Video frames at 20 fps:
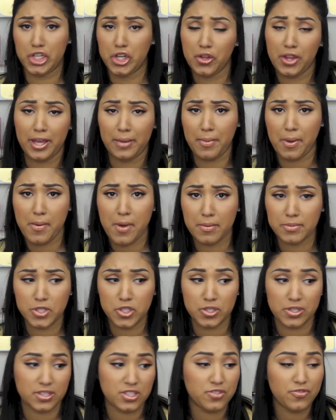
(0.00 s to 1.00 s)
You know, like my mom
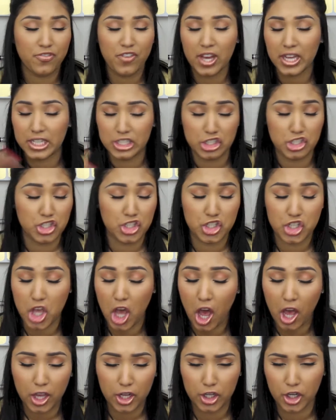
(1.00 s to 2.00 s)
could do this fucking
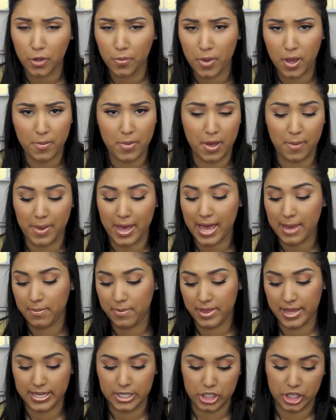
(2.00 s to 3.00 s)
talking her mom up,
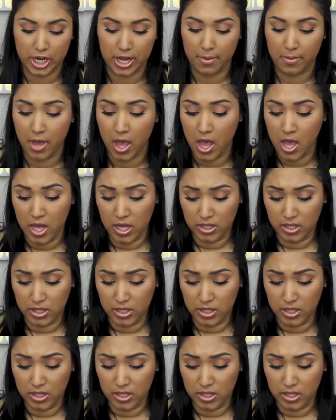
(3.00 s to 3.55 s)
hyping that shit up.